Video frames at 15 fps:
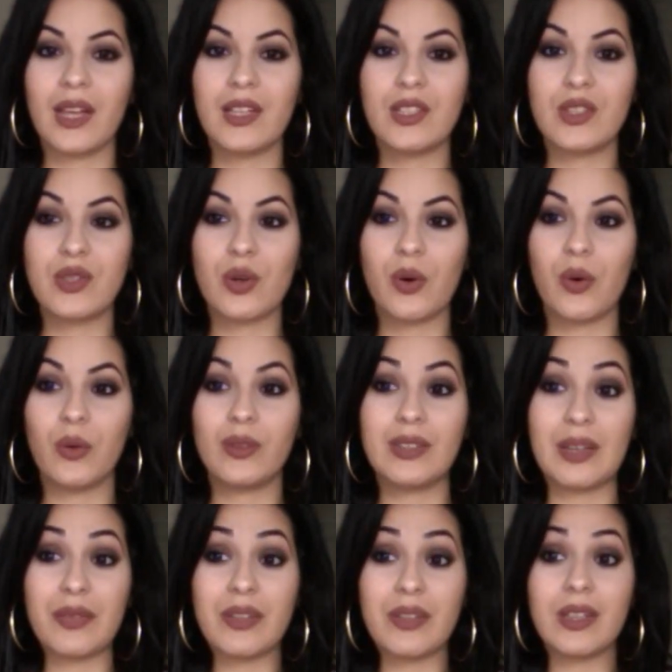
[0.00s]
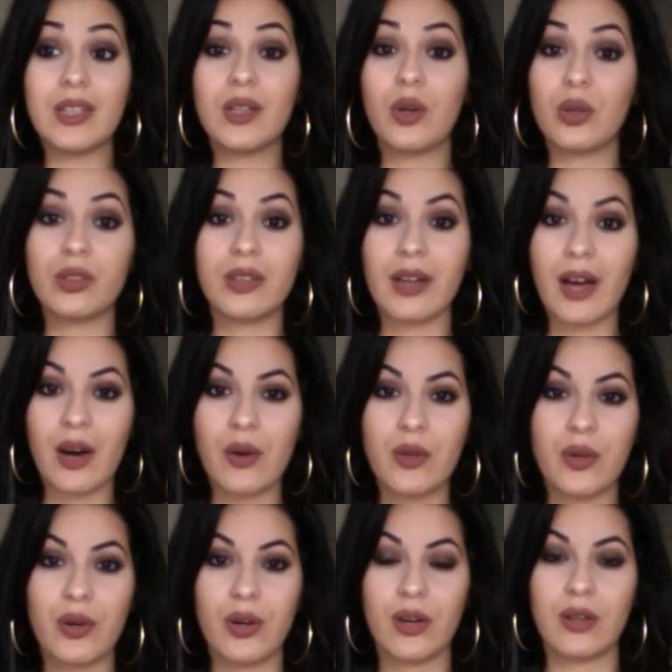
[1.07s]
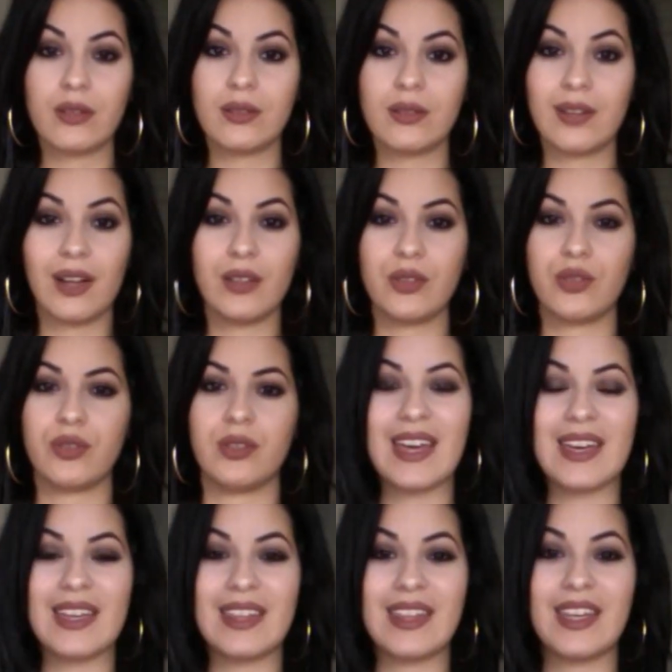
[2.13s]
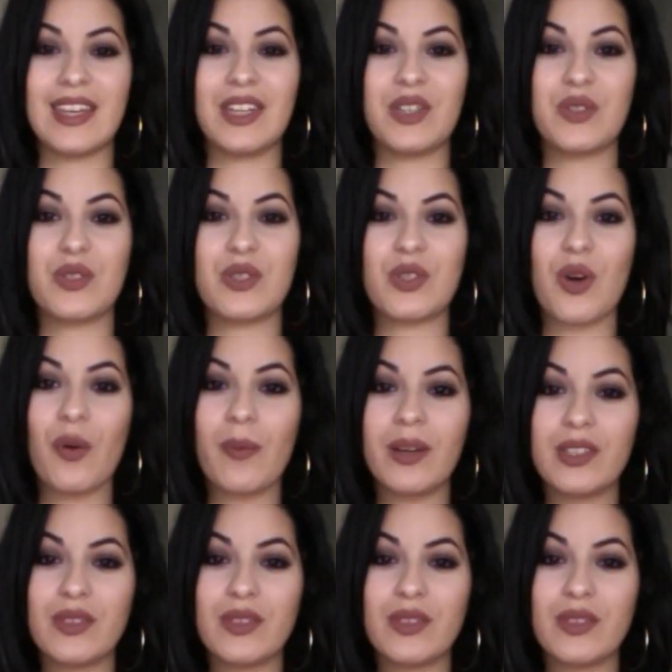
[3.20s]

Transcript: So definitely go check out your Dollar Tree. Thank you so much